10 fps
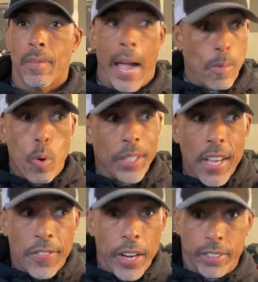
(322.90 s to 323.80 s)
I won't
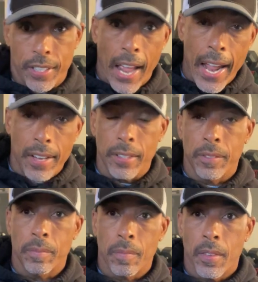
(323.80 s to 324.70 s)
get there today,
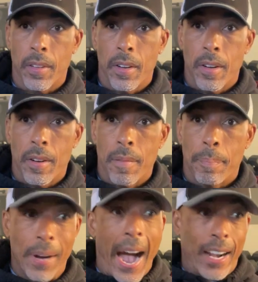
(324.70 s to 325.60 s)

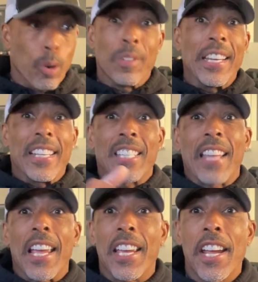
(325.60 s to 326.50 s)
but I don't need to
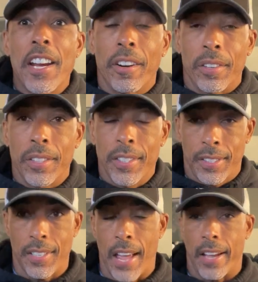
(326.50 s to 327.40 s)
stay here
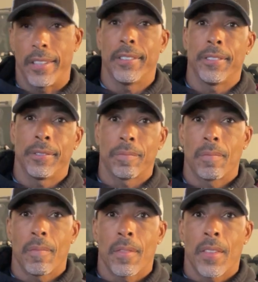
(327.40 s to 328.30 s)
today.
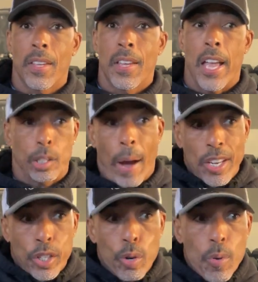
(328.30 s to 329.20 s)
And so I
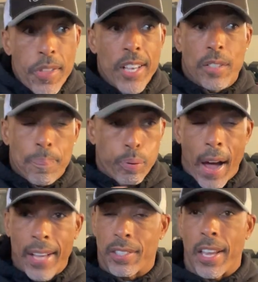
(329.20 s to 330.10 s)
do this
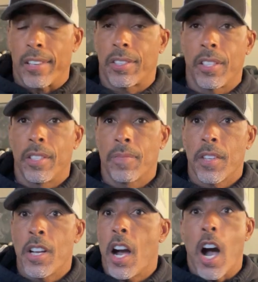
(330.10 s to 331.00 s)
process
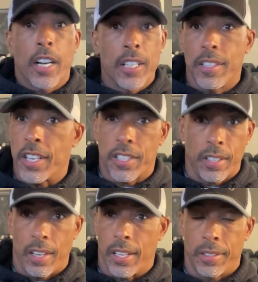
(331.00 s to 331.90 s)

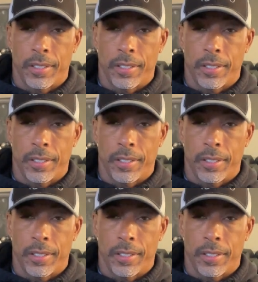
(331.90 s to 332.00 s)
unconditionally,